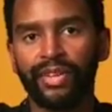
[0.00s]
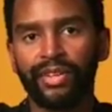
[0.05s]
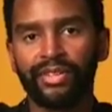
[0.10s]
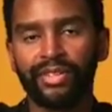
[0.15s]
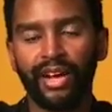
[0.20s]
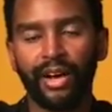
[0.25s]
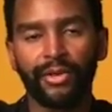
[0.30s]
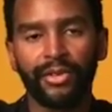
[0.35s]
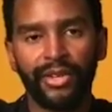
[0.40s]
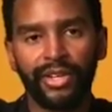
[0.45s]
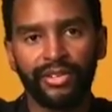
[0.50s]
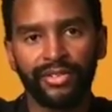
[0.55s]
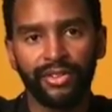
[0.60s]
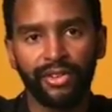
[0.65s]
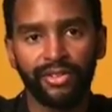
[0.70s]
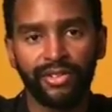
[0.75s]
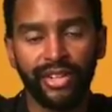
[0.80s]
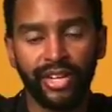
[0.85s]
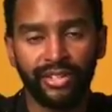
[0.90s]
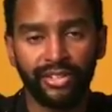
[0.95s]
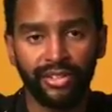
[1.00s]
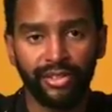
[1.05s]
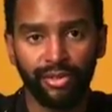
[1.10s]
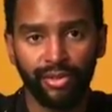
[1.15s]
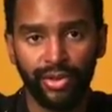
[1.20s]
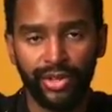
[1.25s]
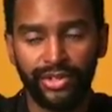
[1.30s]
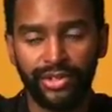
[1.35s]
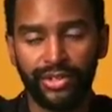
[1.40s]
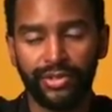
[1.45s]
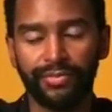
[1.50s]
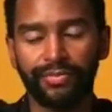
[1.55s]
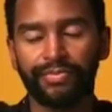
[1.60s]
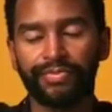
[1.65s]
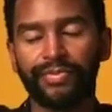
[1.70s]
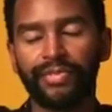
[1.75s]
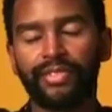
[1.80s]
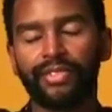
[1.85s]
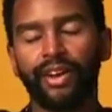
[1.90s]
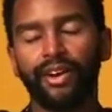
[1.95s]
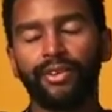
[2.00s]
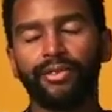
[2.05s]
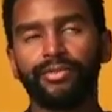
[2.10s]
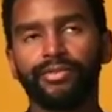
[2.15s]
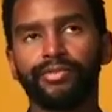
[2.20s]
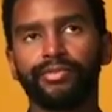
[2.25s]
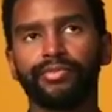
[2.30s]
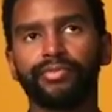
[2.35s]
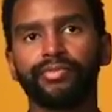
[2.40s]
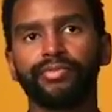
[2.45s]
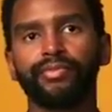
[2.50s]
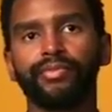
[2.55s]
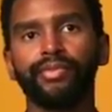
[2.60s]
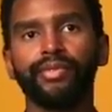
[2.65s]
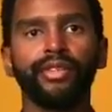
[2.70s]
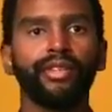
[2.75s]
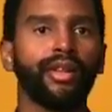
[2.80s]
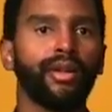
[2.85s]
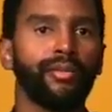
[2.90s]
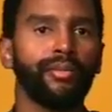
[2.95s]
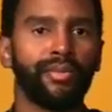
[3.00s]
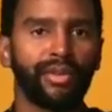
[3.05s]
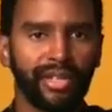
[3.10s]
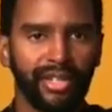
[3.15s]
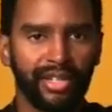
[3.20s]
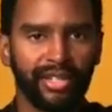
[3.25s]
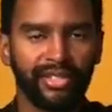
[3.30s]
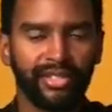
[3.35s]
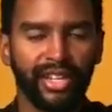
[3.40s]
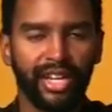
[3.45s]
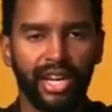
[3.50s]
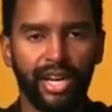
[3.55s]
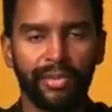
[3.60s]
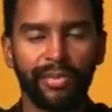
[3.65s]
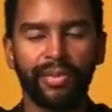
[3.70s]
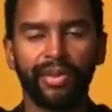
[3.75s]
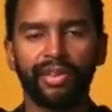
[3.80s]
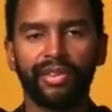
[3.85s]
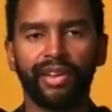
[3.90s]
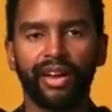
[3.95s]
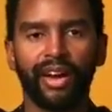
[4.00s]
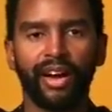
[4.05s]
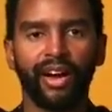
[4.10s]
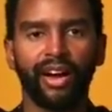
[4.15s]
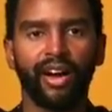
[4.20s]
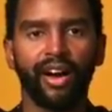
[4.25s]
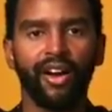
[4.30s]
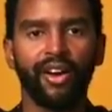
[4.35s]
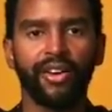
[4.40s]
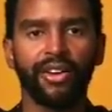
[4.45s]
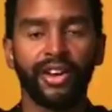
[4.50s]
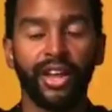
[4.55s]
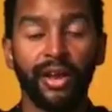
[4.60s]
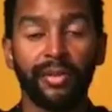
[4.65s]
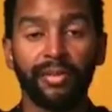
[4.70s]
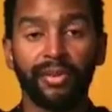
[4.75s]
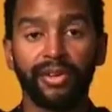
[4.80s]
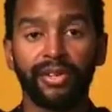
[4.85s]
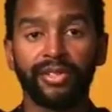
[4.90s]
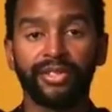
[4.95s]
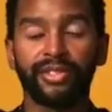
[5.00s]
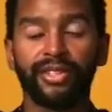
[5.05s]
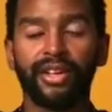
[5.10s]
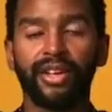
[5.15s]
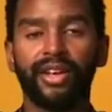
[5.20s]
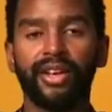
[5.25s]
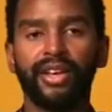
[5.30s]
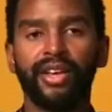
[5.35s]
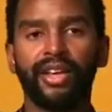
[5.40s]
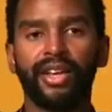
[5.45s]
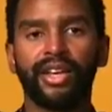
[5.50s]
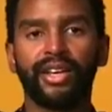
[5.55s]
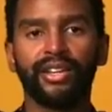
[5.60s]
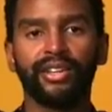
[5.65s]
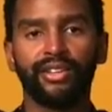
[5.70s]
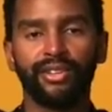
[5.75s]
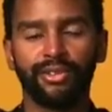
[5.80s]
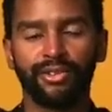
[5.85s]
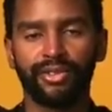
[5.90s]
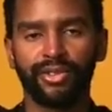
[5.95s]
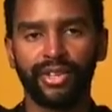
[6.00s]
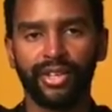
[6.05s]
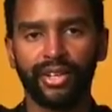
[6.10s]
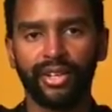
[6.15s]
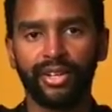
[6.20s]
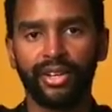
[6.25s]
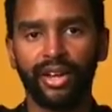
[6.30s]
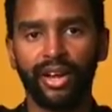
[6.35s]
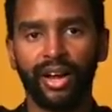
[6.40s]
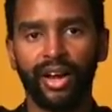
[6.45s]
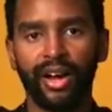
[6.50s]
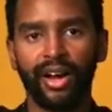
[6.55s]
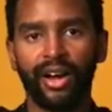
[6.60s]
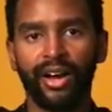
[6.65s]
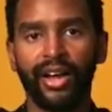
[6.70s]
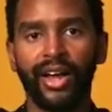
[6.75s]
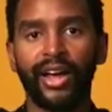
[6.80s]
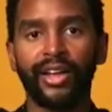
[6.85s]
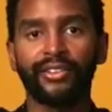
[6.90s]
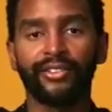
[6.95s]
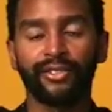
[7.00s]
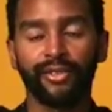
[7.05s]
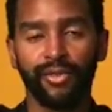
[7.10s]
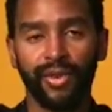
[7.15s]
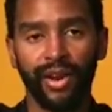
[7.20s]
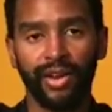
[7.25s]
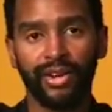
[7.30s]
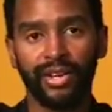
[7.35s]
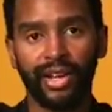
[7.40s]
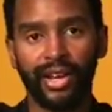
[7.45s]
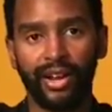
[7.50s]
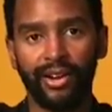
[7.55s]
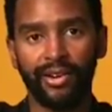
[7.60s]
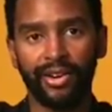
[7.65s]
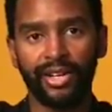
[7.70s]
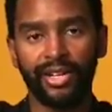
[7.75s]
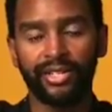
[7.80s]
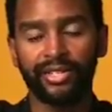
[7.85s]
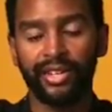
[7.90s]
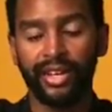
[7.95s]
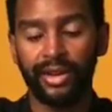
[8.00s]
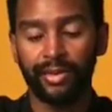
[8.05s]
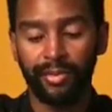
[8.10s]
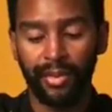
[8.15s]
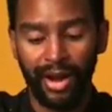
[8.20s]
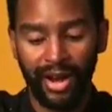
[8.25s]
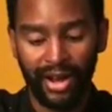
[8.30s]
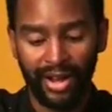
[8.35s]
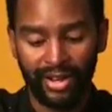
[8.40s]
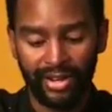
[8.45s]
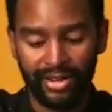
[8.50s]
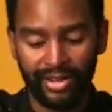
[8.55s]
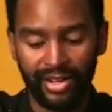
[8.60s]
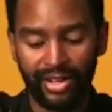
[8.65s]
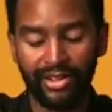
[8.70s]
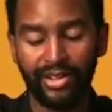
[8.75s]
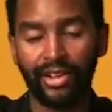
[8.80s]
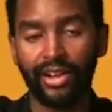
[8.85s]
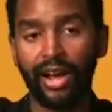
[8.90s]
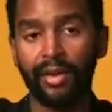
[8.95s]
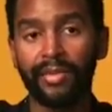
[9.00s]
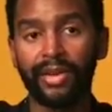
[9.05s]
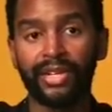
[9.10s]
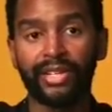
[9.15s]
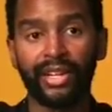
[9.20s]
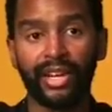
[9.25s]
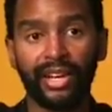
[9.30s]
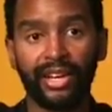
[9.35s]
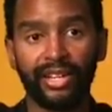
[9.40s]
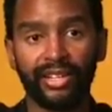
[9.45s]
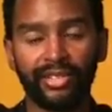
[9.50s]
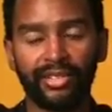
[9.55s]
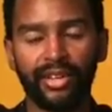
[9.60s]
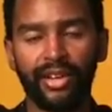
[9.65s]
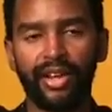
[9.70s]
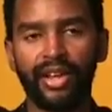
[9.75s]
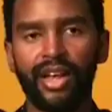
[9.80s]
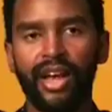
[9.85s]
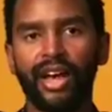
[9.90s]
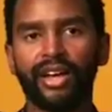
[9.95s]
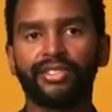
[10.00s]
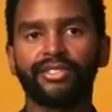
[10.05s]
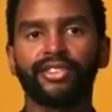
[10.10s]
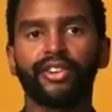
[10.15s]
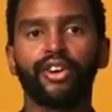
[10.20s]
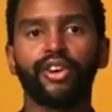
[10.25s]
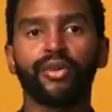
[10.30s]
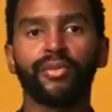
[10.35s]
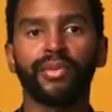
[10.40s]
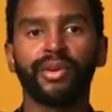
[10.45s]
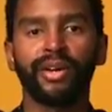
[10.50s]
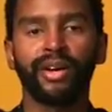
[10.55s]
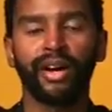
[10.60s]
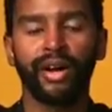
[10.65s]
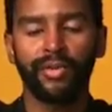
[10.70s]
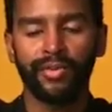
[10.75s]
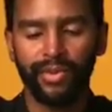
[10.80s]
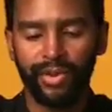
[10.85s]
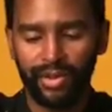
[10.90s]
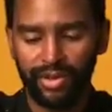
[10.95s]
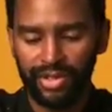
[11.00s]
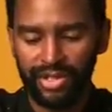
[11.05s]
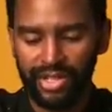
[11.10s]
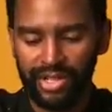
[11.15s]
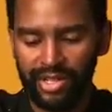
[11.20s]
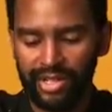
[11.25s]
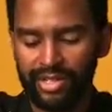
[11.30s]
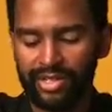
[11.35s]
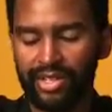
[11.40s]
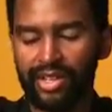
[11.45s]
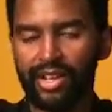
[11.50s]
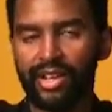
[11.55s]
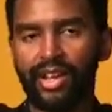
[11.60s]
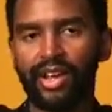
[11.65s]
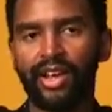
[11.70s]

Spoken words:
southeastern Texas region. So please keep our neighbors in Houston and surrounding areas in mind in the coming days. As Irma approaches,